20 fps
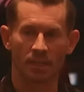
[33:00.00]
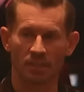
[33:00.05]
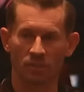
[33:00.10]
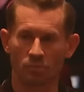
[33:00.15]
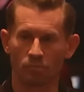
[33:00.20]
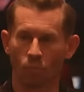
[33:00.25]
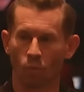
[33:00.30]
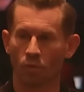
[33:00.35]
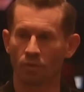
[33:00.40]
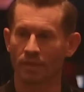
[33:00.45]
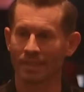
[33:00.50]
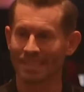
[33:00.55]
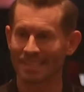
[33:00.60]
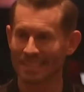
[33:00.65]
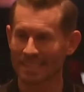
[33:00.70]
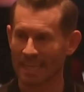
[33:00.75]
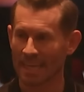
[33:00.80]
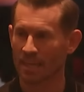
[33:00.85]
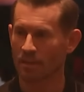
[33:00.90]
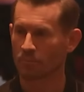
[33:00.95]
is more than
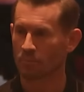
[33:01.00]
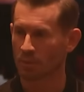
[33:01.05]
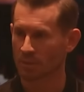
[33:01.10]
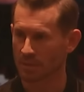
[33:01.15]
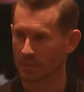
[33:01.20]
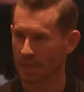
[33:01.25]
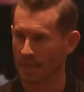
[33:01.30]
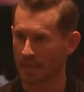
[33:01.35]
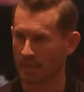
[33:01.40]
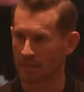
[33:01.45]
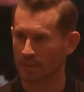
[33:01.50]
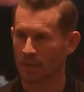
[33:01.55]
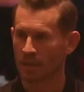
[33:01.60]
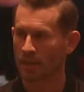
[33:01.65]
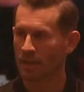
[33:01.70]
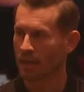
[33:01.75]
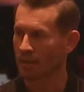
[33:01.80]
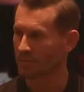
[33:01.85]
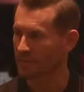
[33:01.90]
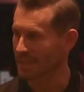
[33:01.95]
ten percent
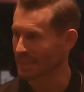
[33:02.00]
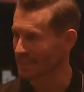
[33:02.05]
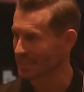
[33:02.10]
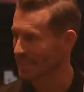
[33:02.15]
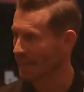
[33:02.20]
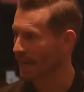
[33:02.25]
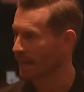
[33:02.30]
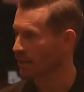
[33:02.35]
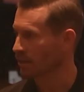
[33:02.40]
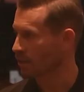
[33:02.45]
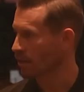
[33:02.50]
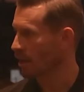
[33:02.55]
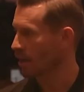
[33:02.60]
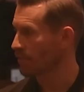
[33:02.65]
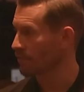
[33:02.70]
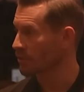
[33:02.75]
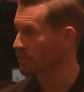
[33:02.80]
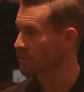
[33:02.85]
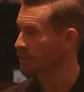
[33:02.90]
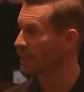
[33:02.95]
of the entire
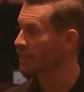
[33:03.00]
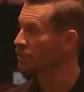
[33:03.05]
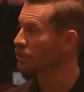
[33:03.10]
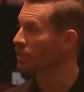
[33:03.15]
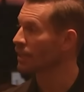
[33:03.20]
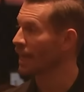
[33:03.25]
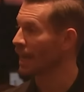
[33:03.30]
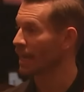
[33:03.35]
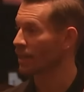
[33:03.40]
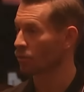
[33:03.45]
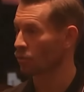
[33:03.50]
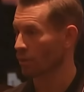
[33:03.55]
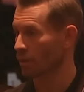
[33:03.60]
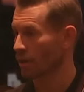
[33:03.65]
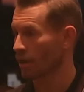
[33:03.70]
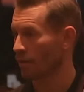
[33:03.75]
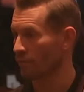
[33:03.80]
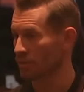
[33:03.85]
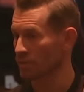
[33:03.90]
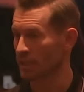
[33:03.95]
conversation and or
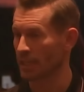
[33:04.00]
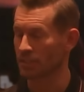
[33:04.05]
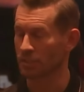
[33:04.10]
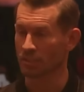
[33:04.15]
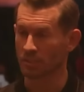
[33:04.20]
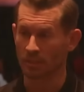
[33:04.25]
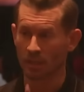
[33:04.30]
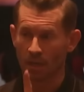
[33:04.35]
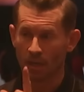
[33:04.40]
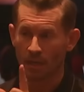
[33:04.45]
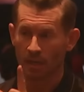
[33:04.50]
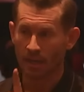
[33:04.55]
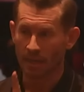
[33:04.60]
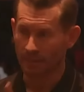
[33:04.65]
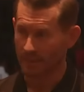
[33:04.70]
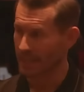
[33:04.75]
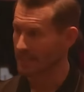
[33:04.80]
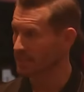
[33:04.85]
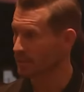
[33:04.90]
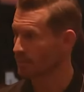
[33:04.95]
conversations.
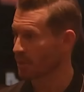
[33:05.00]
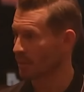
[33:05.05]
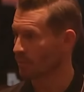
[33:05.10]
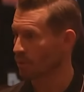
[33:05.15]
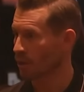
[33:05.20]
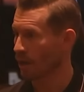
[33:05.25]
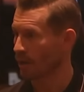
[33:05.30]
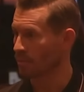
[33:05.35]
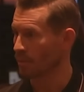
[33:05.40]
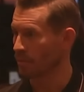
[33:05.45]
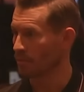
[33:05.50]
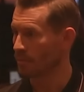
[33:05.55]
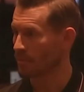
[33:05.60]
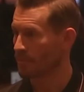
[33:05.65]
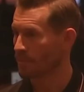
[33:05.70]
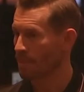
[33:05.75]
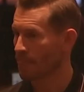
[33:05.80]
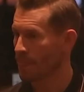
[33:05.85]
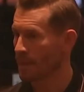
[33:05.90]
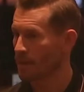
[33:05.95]
And that's the big problem,
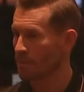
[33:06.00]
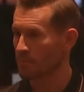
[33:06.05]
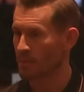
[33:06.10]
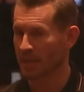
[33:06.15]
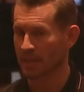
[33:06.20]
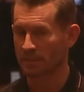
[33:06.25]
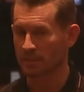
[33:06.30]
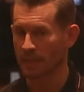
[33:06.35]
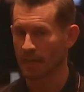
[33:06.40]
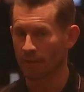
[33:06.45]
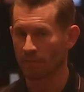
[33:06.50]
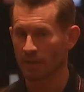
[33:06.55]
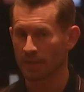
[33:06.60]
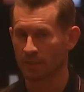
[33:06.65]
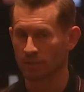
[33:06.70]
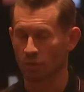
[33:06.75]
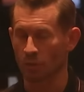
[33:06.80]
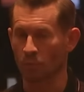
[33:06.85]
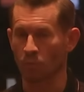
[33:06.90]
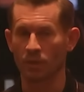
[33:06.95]
because in every
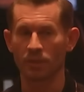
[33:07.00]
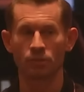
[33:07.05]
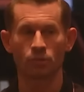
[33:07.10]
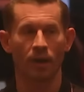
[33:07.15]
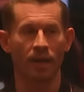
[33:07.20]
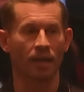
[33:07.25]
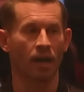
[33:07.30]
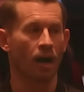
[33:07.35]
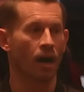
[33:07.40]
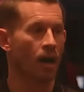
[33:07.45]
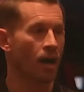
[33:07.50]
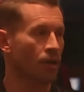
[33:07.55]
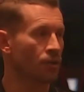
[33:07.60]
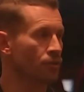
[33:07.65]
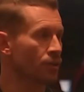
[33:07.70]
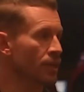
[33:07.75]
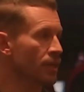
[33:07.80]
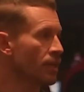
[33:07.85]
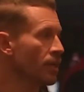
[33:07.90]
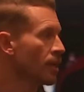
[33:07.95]
industry, we train one
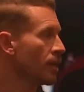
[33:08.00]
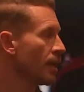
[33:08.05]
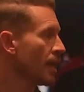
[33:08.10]
hundred